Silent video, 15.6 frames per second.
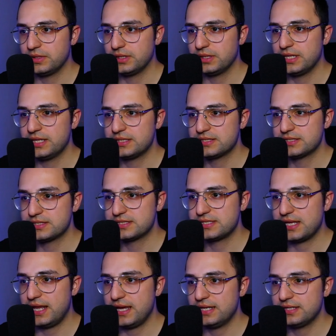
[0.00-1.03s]
Let's
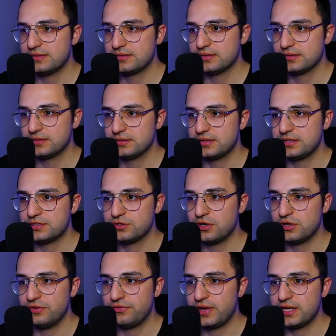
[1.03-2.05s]
select the
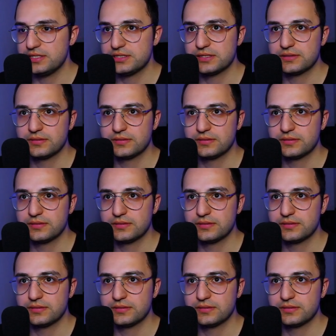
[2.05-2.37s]
surface.